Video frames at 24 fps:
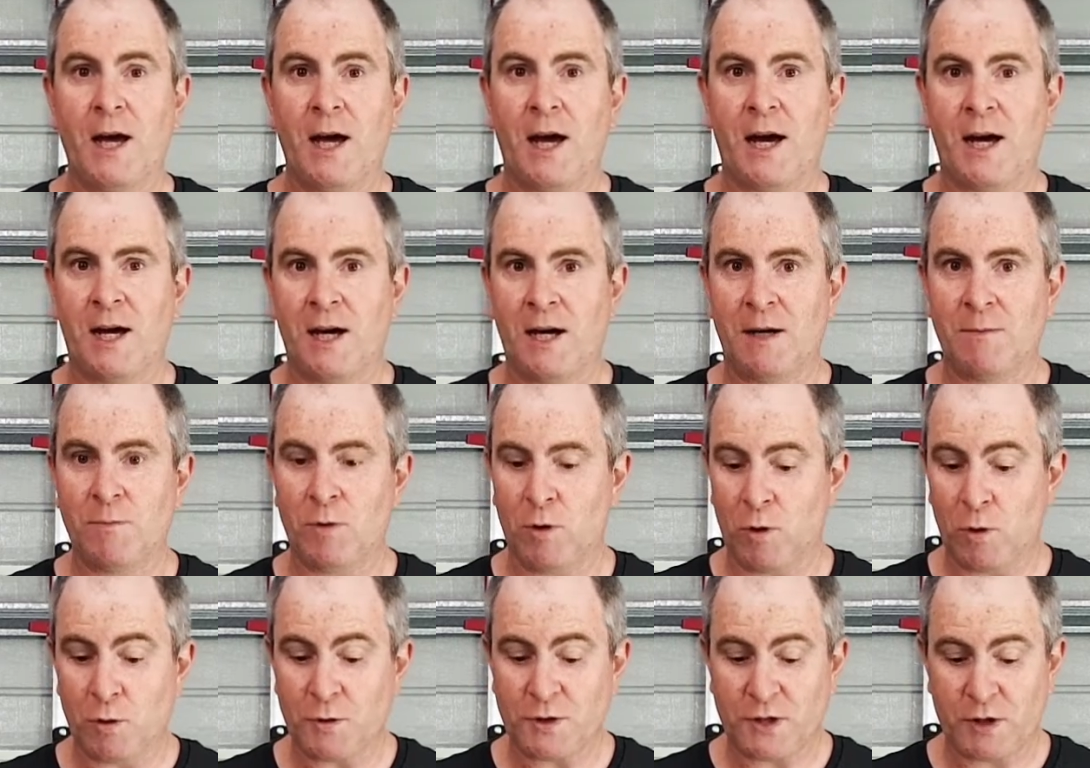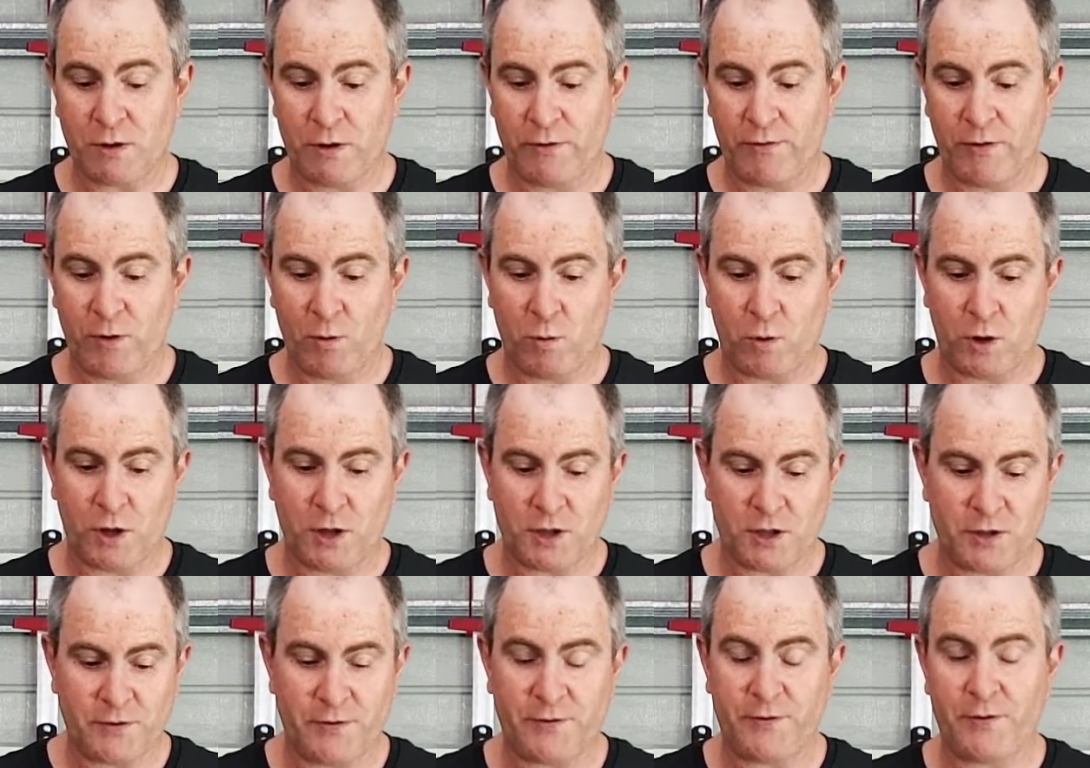Also, if you want to
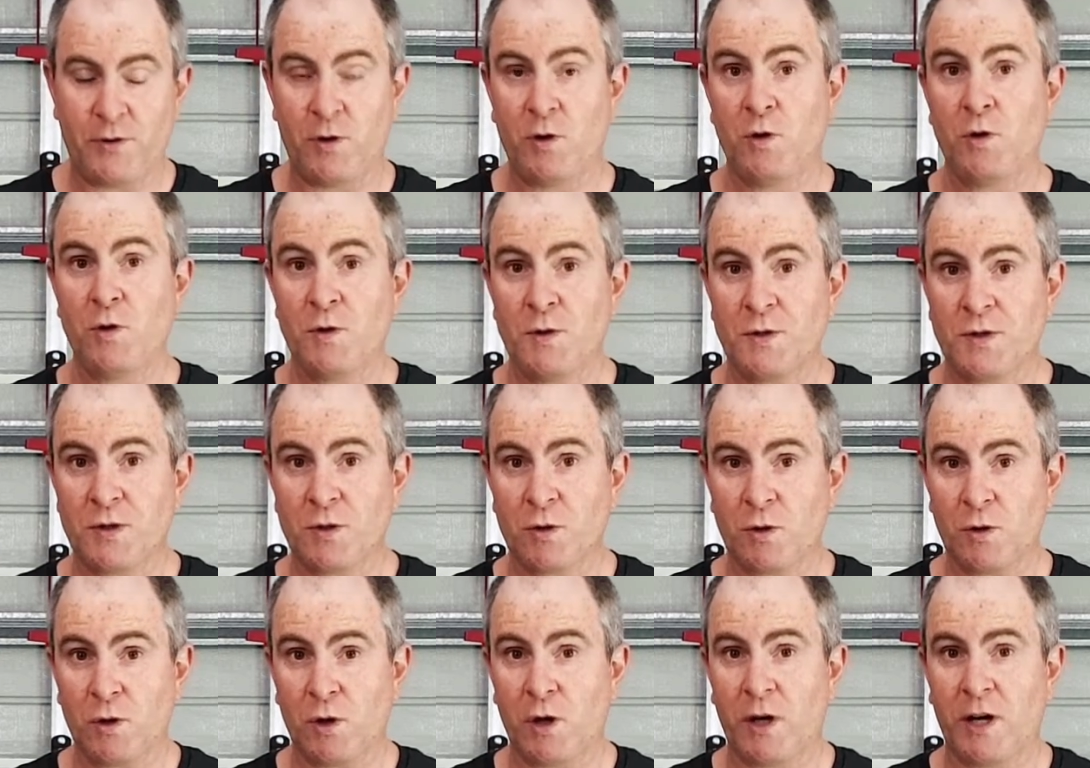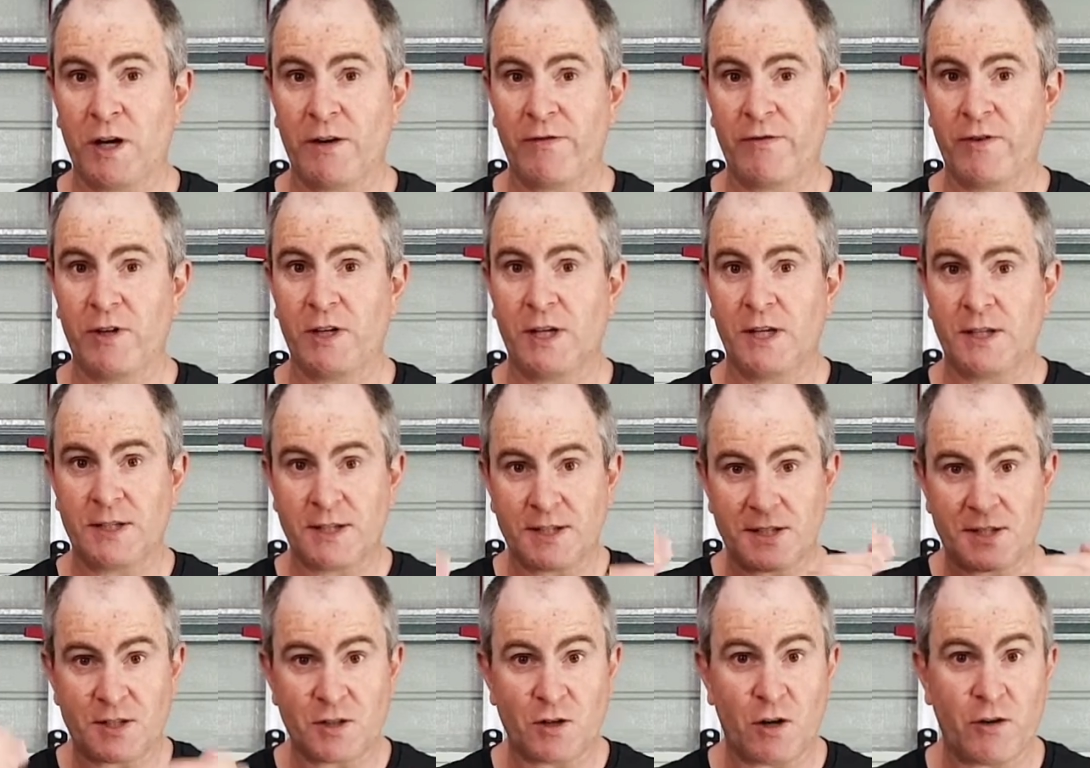diffuse your light, if you need to
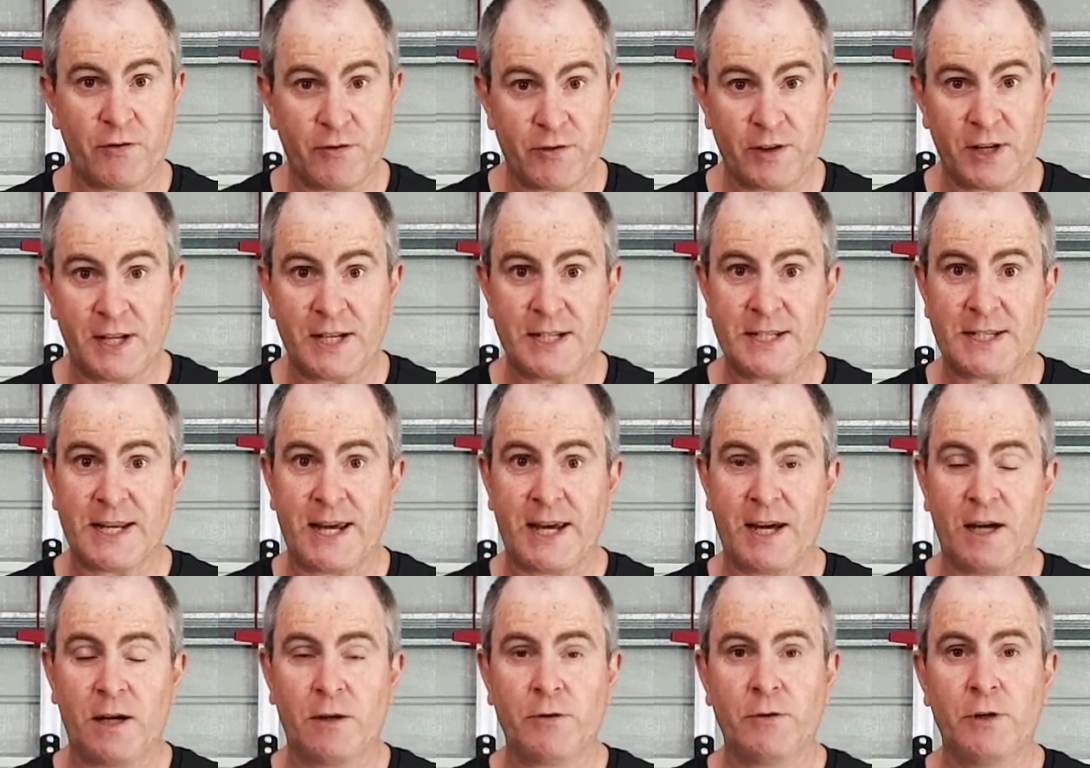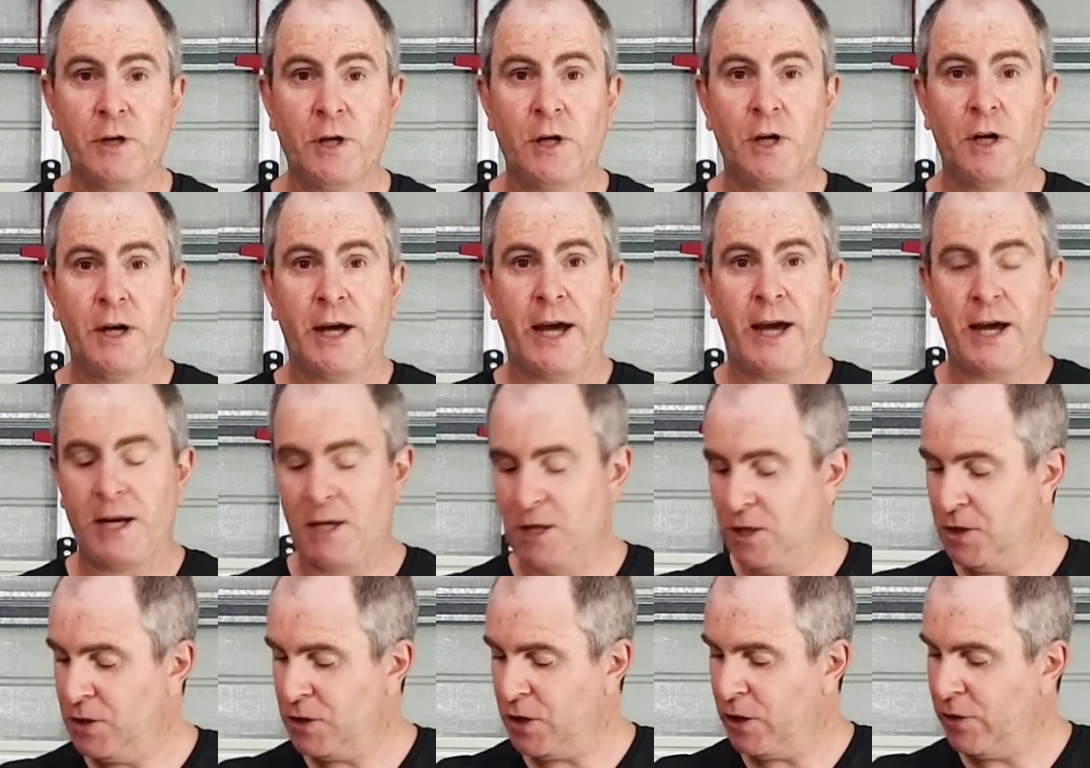soften it down and
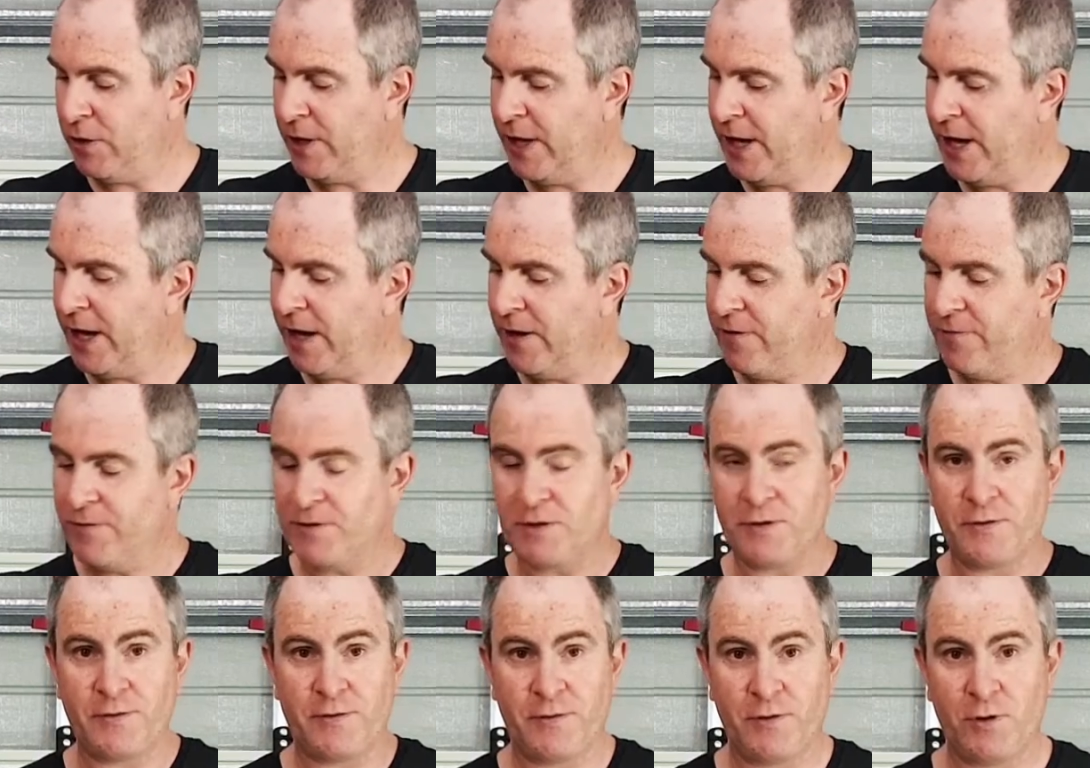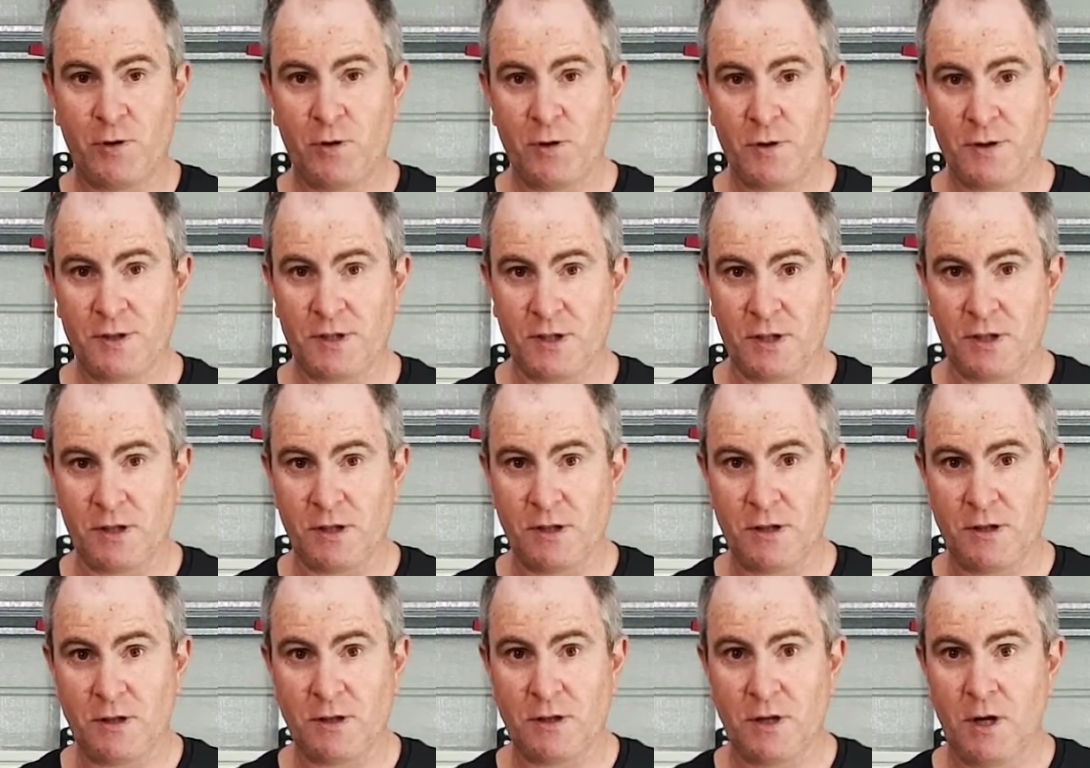you don't have
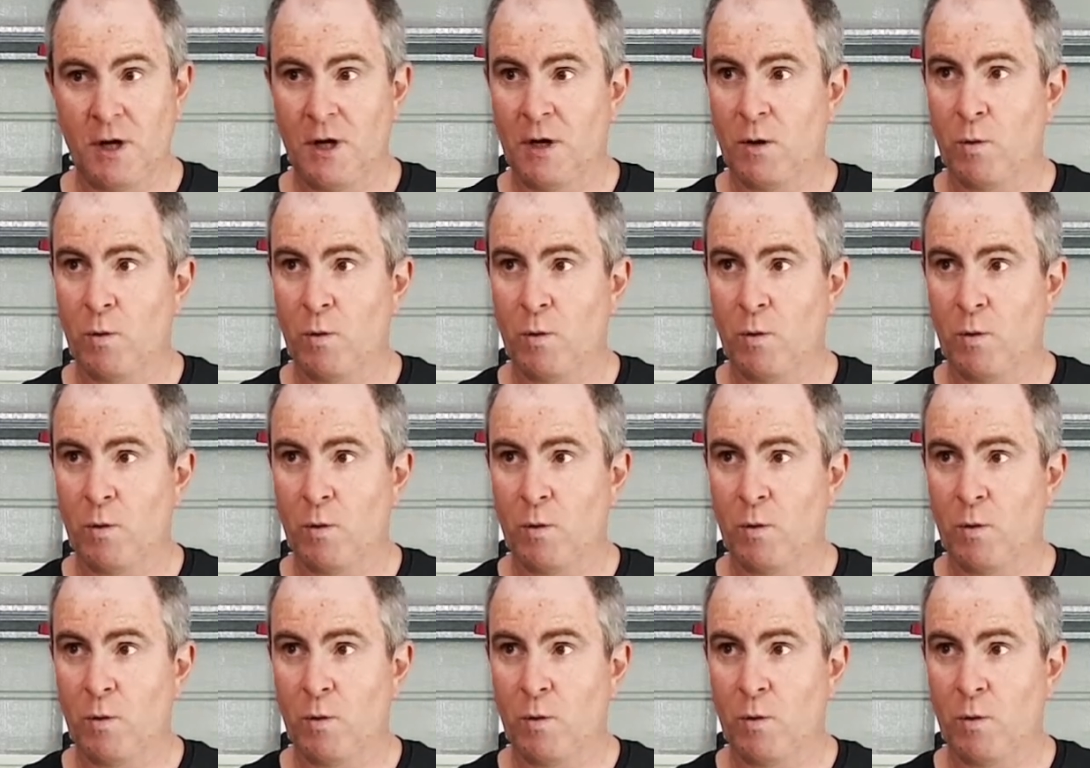diffusers,